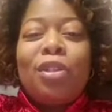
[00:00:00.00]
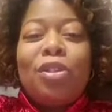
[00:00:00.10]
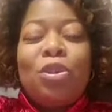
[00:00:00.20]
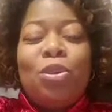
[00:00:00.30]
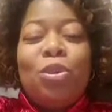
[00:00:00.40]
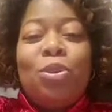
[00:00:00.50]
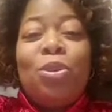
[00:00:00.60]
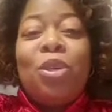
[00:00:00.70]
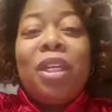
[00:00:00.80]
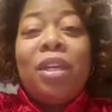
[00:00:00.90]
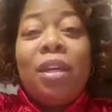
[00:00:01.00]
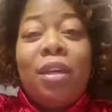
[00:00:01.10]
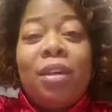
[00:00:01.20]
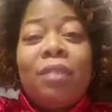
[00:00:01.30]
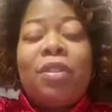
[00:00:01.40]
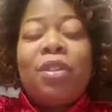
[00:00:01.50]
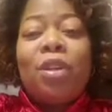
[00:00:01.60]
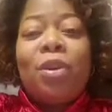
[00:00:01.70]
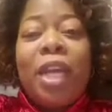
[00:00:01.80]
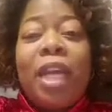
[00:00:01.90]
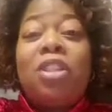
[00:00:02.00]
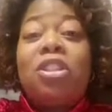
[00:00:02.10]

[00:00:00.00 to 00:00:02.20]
to give, to donate.